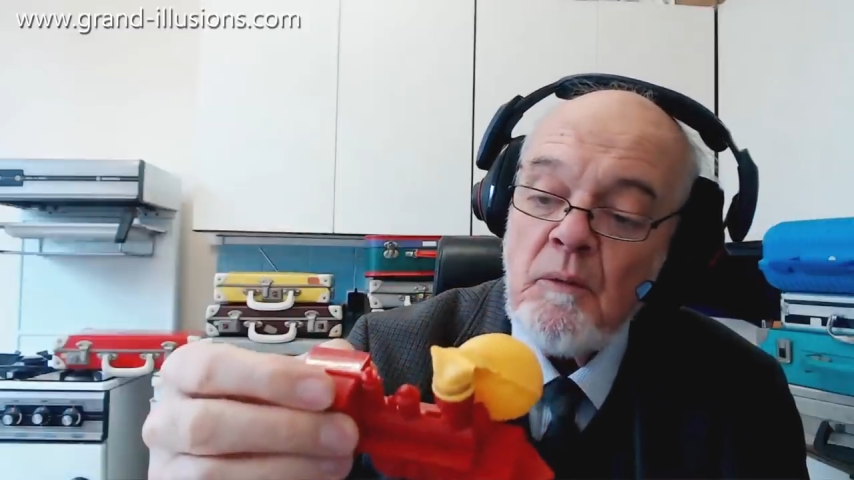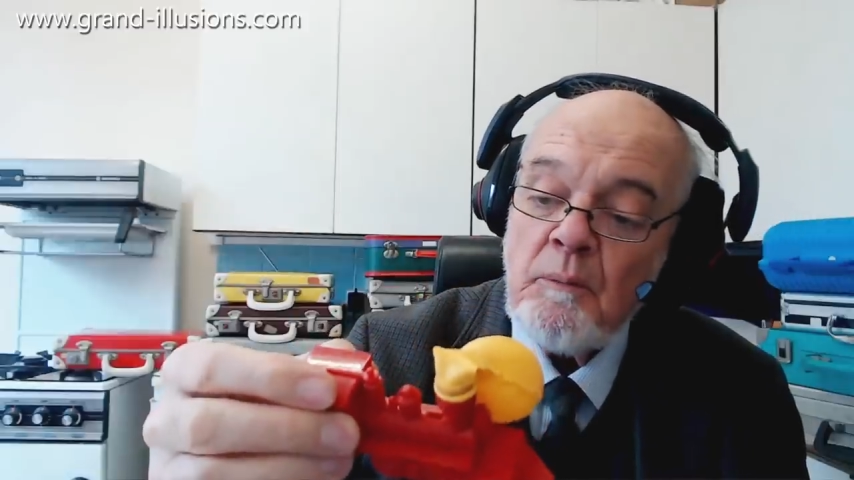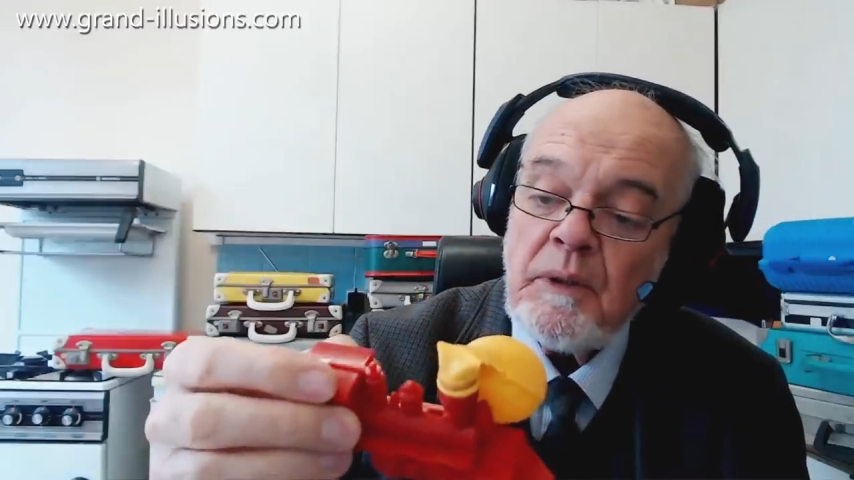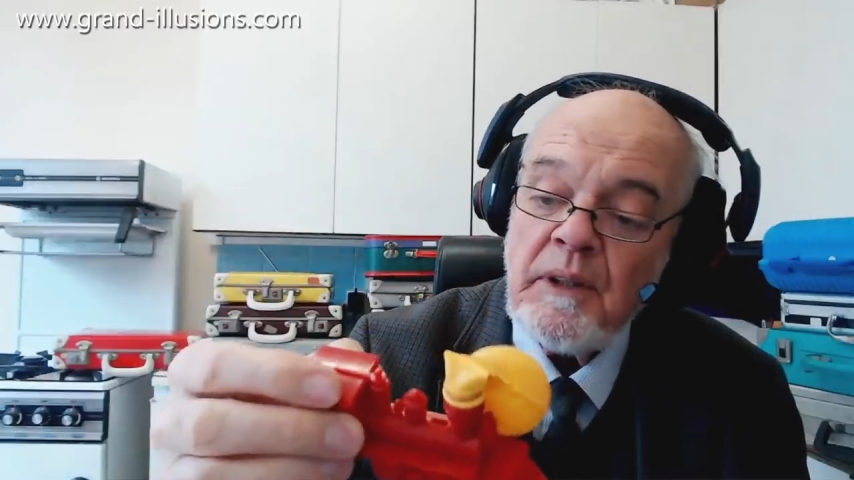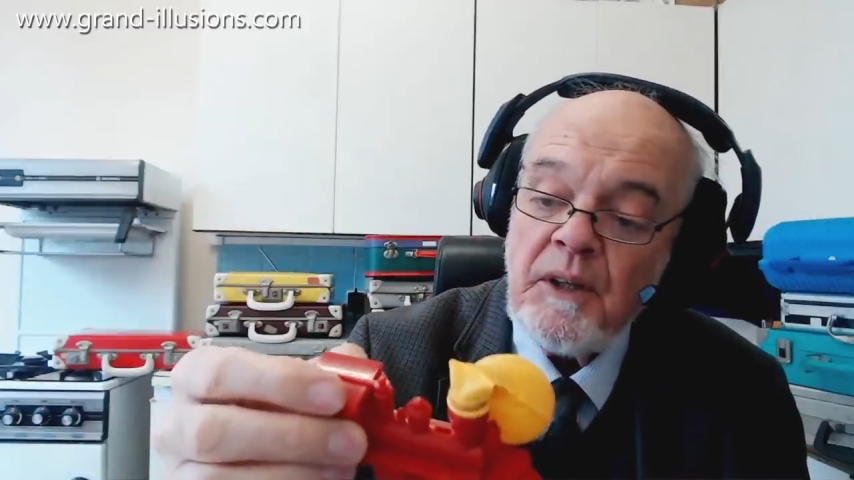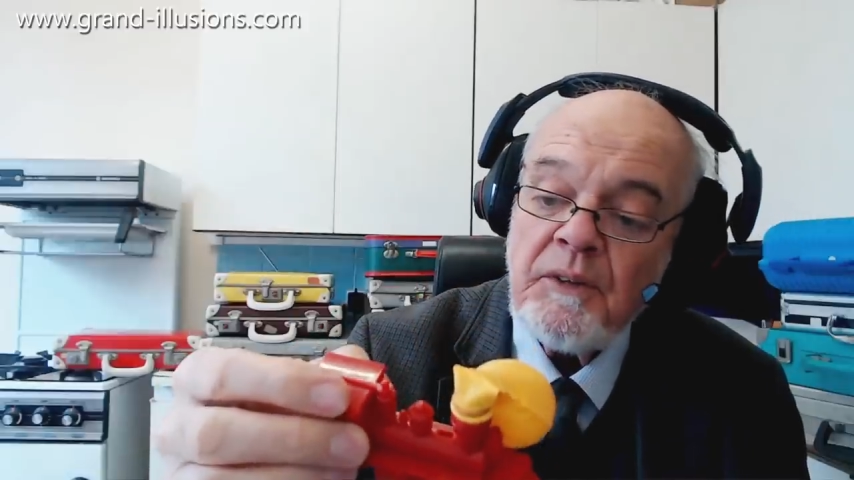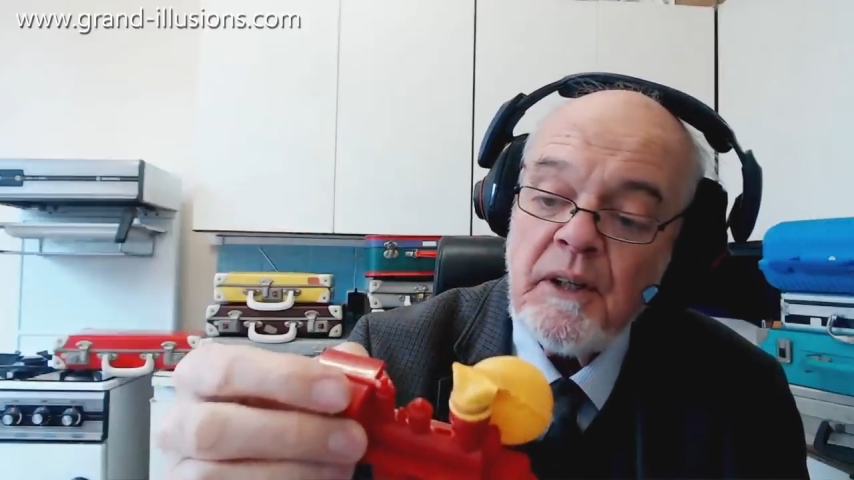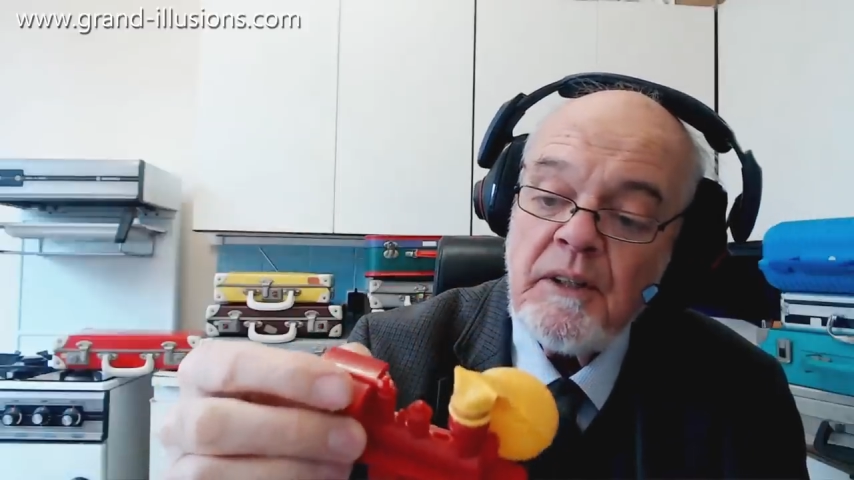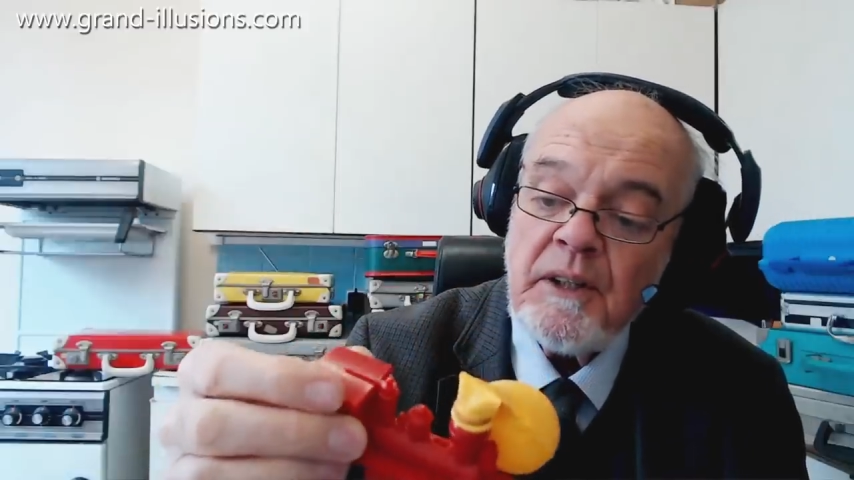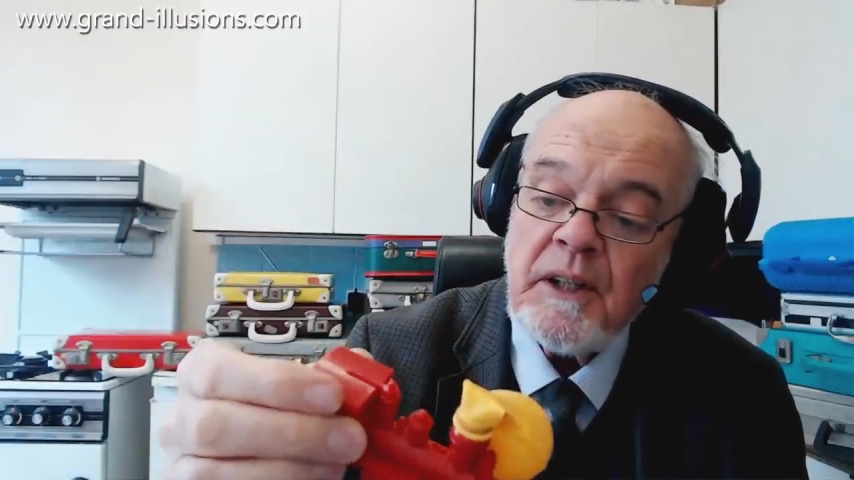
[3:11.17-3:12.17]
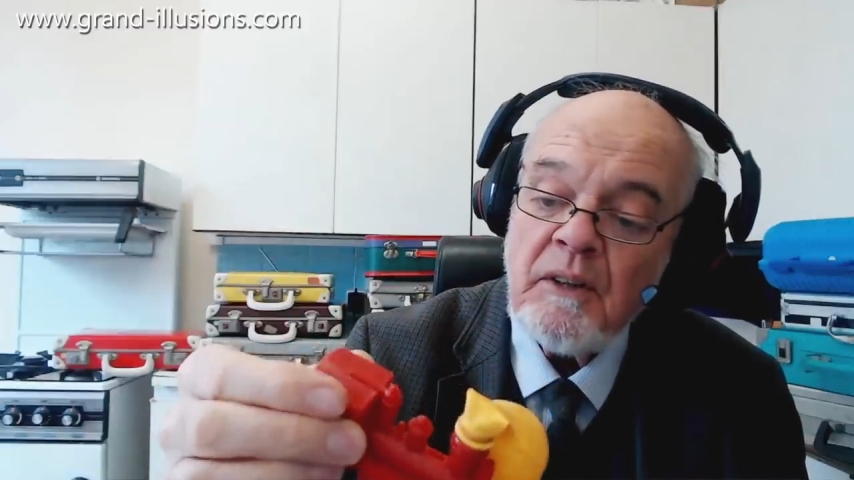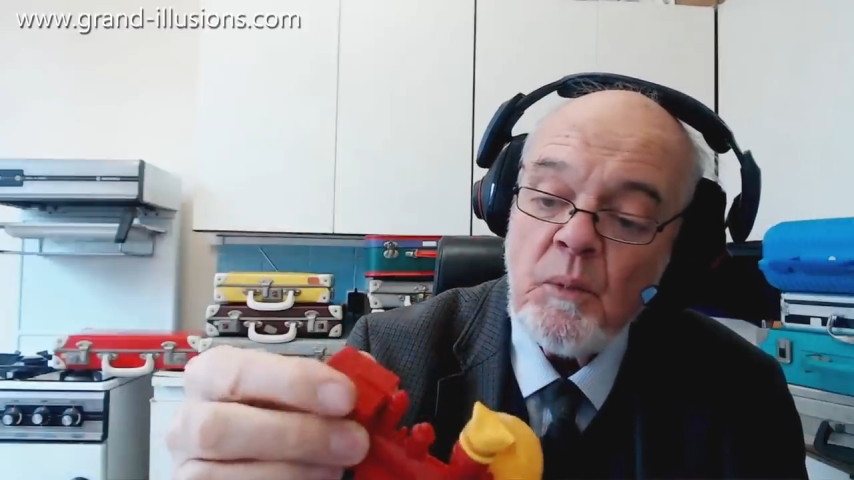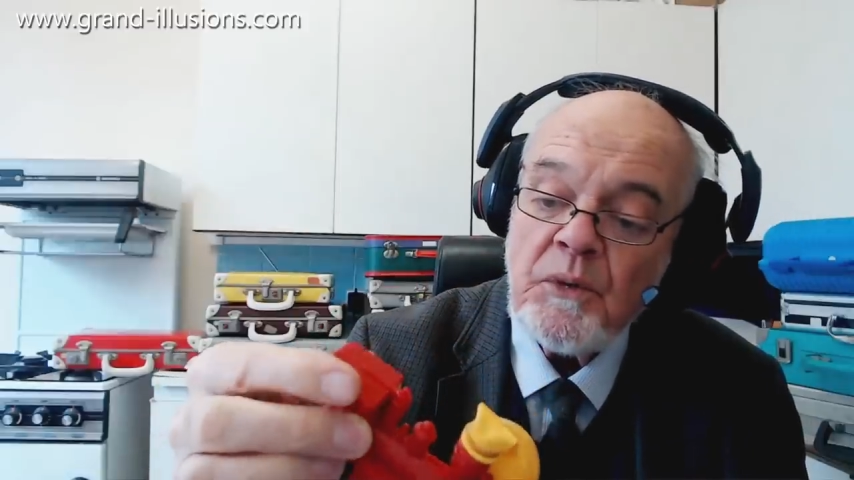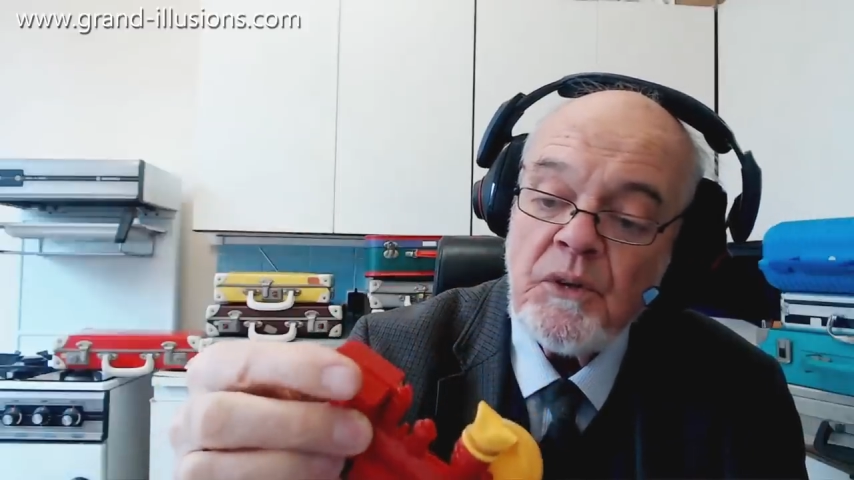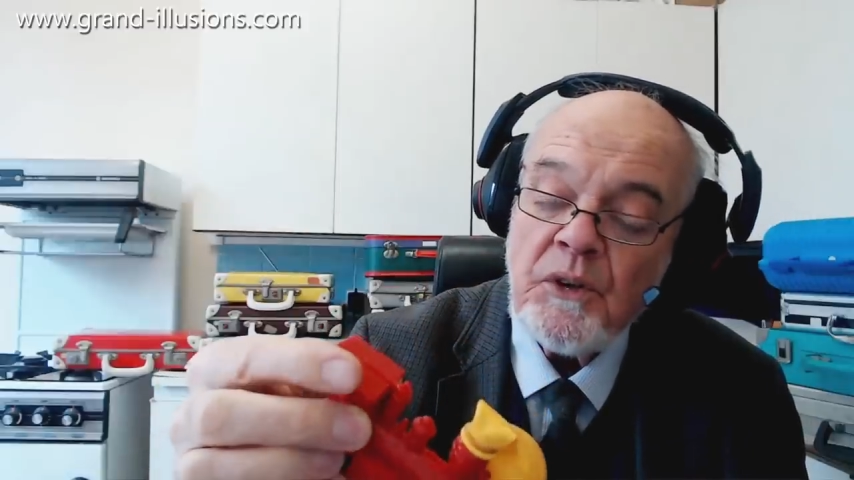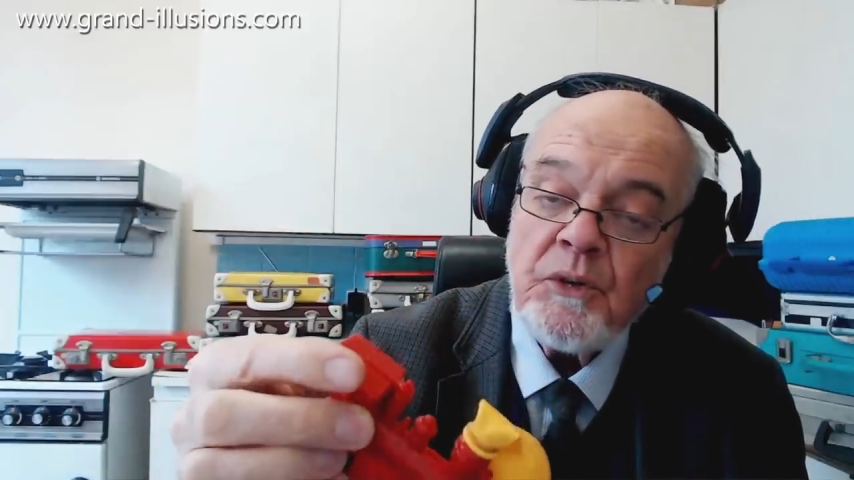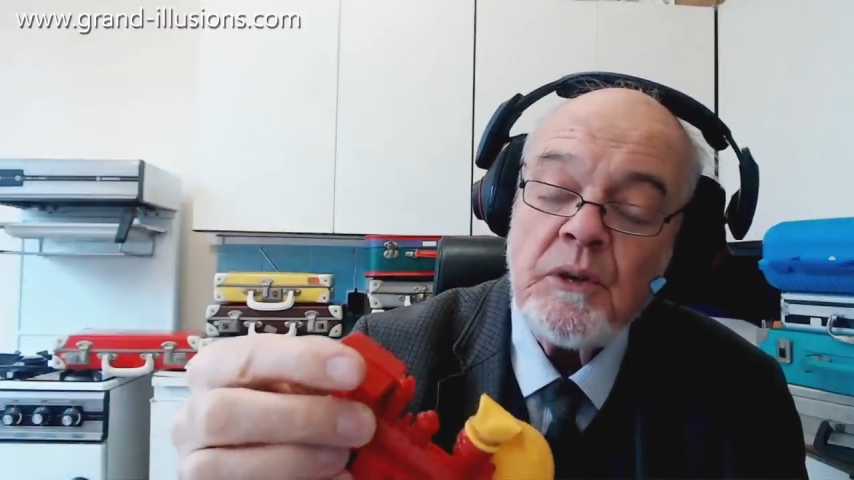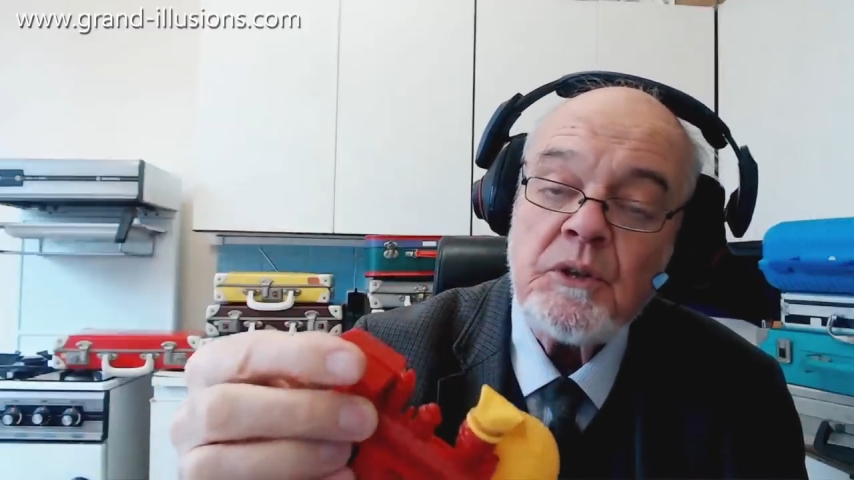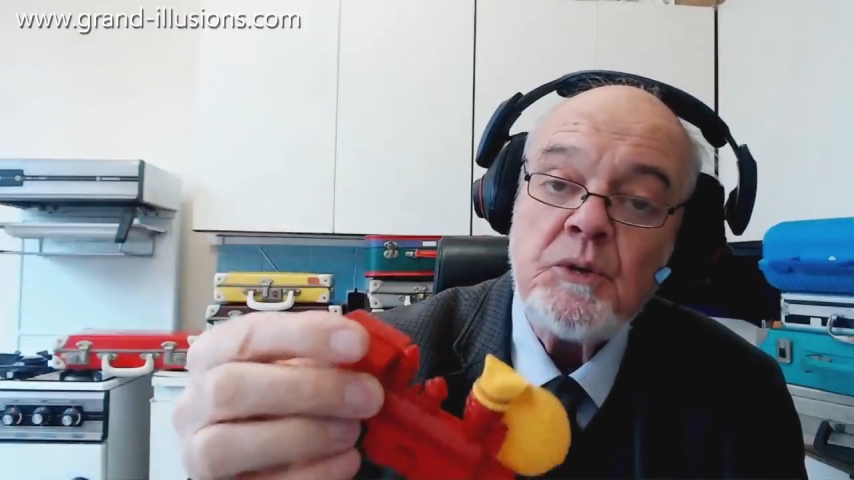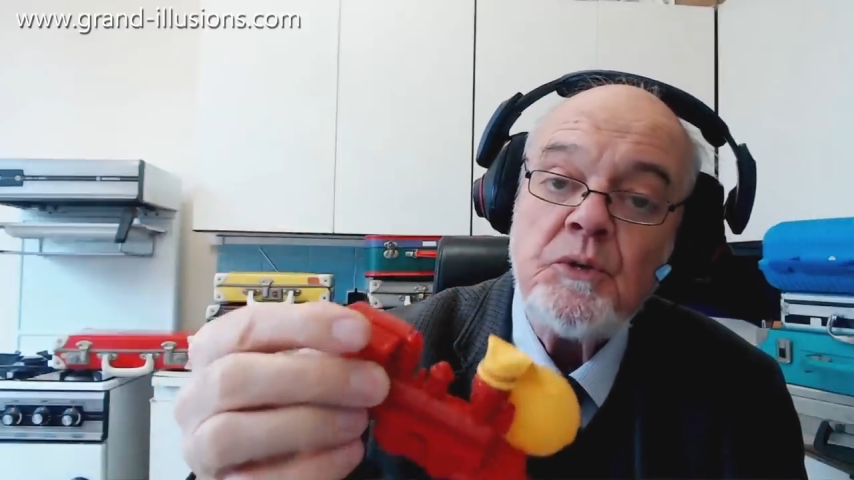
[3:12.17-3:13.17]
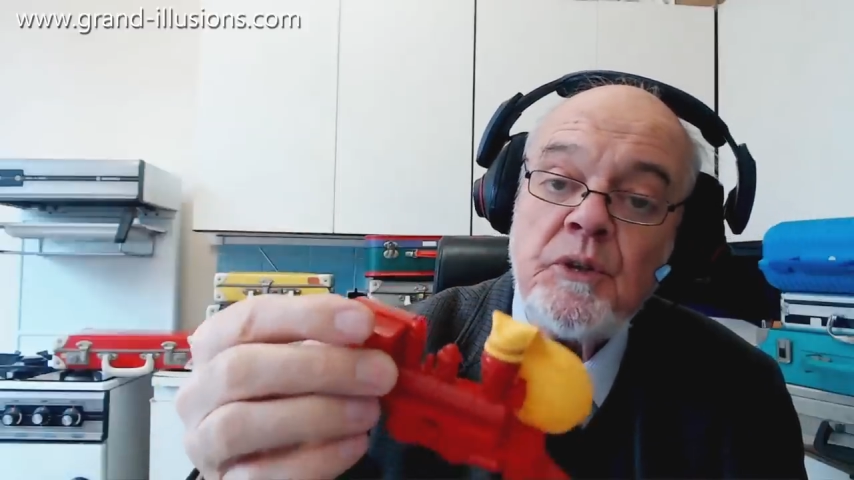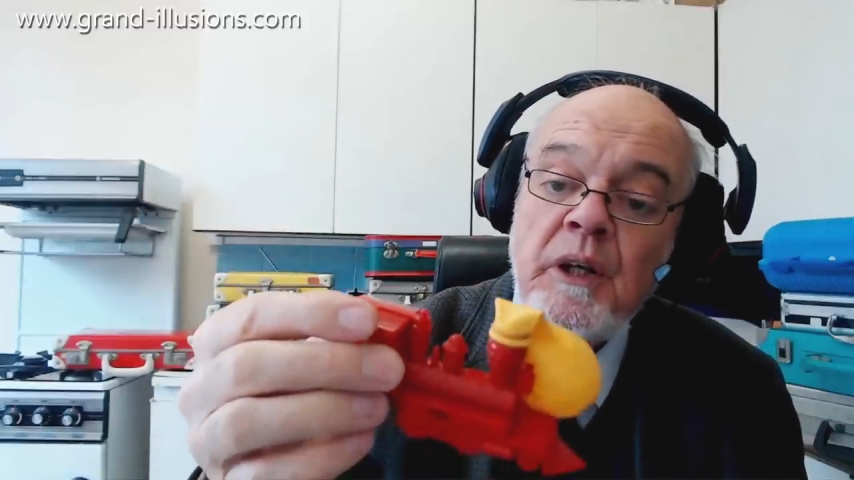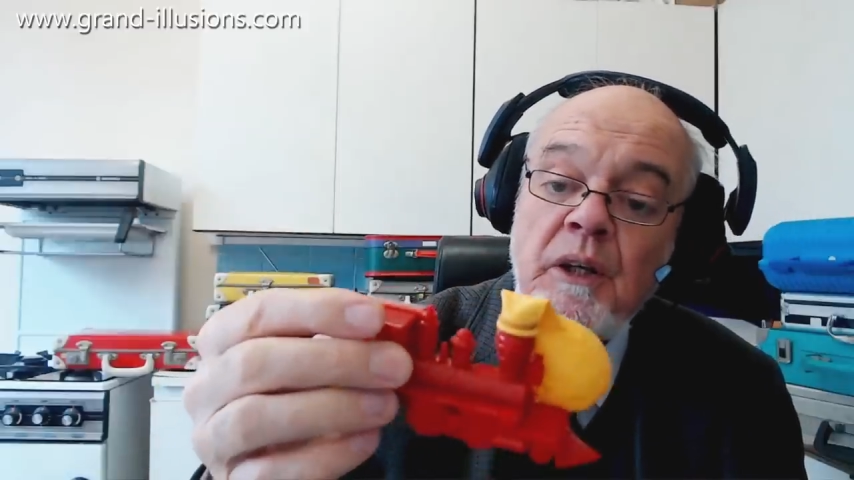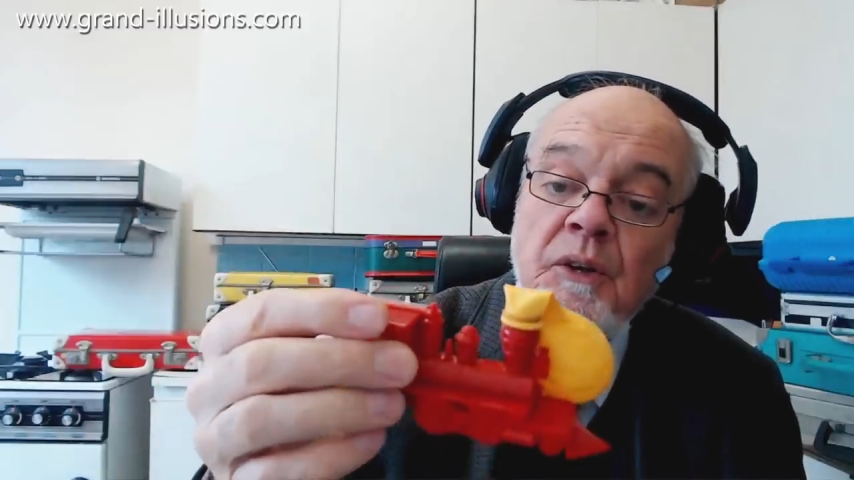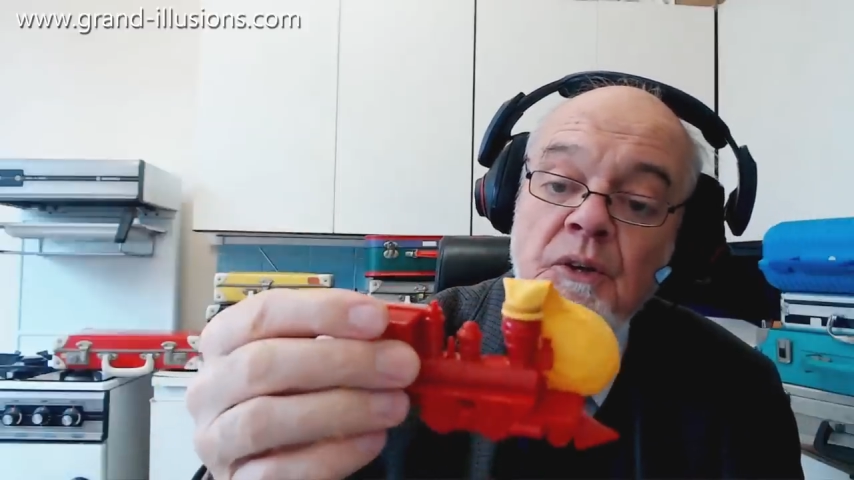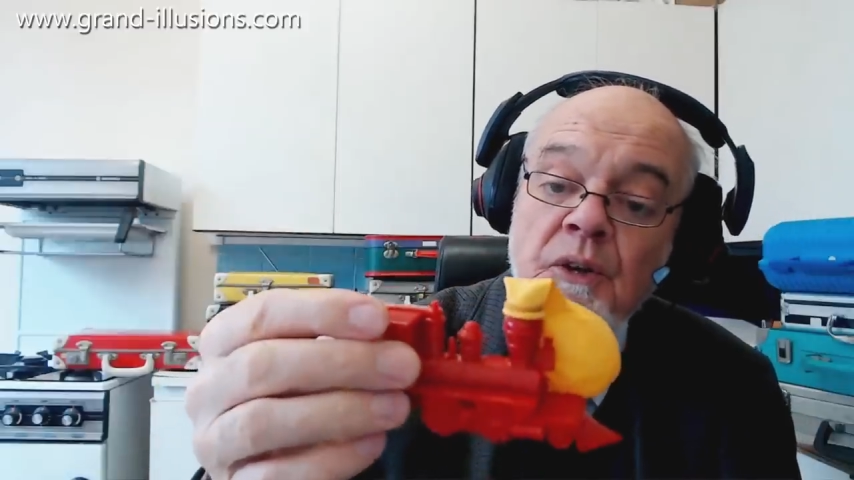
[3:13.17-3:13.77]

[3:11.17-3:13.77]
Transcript: But a nice idea to have a whistle that's doing two things.